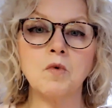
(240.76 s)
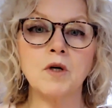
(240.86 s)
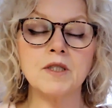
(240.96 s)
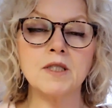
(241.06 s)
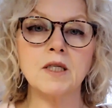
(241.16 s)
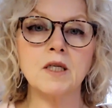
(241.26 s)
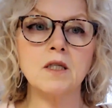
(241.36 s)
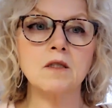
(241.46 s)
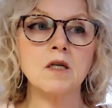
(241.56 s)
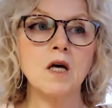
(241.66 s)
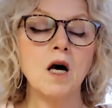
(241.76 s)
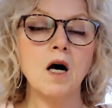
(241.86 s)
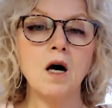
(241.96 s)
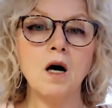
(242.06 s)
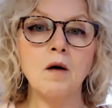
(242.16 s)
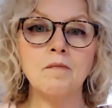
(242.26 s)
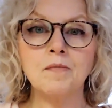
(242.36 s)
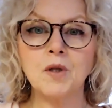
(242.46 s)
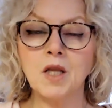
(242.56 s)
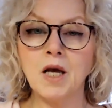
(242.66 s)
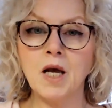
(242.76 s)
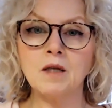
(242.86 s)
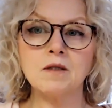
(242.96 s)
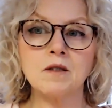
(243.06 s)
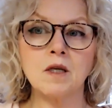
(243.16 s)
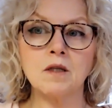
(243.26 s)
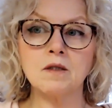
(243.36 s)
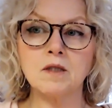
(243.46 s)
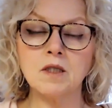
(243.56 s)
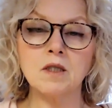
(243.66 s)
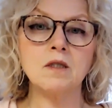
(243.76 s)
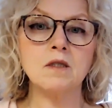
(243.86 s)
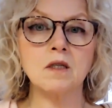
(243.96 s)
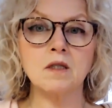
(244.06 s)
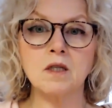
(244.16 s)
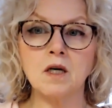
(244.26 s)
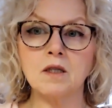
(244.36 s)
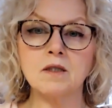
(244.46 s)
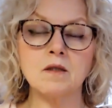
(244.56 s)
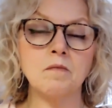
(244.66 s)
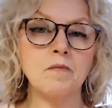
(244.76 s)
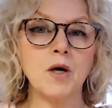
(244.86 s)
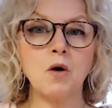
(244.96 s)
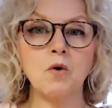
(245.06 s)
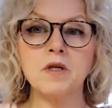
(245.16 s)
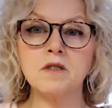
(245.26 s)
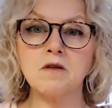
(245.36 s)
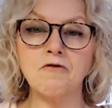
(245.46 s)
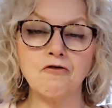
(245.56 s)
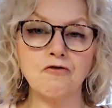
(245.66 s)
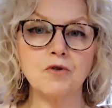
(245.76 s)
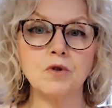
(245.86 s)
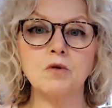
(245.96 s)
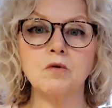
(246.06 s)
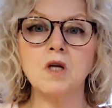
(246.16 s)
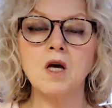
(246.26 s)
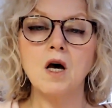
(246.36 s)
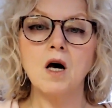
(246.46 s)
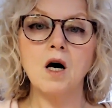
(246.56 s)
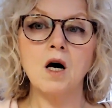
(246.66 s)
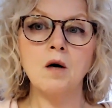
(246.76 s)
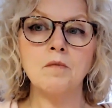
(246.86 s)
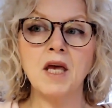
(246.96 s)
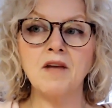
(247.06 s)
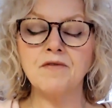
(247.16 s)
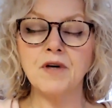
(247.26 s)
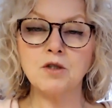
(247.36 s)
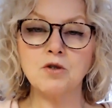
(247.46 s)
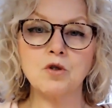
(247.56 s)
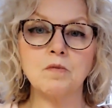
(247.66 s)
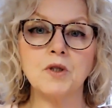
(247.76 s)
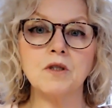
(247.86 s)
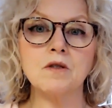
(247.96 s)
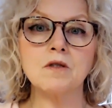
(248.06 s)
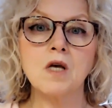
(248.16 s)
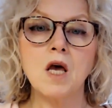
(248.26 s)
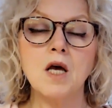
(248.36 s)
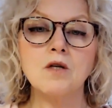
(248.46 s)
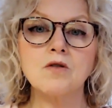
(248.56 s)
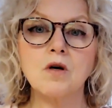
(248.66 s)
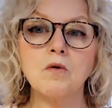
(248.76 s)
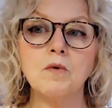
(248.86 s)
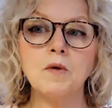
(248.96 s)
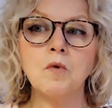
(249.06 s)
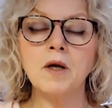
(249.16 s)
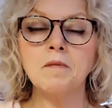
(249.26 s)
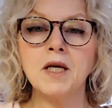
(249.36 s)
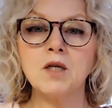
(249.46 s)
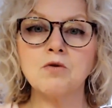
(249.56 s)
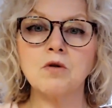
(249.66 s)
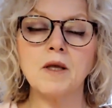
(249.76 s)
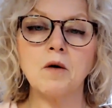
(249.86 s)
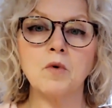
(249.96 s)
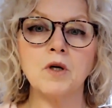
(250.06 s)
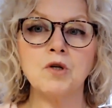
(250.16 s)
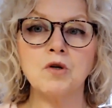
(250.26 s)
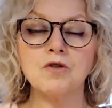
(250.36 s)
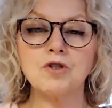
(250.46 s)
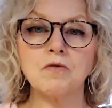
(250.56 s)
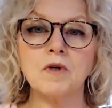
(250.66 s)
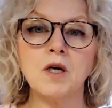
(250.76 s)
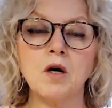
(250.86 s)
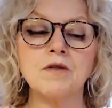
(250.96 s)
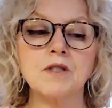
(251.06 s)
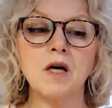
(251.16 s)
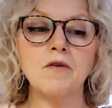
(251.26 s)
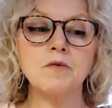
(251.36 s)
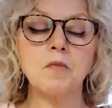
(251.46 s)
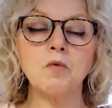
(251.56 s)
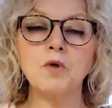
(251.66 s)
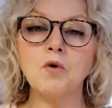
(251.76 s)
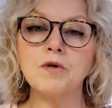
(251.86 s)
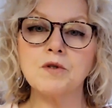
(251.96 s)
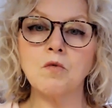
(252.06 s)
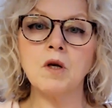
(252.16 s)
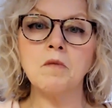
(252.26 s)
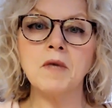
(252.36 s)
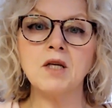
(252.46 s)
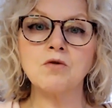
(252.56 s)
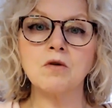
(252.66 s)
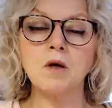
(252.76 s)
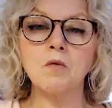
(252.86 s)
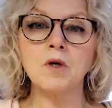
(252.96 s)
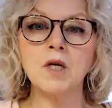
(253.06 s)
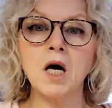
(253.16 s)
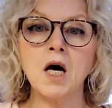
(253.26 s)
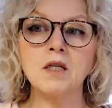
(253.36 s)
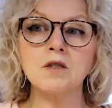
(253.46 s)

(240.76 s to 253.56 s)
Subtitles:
want to eat plants and seeds and nuts and berries and fruit and vegetables. So we want to make sure that we're nurturing ourselves, but we also want to make sure that we're not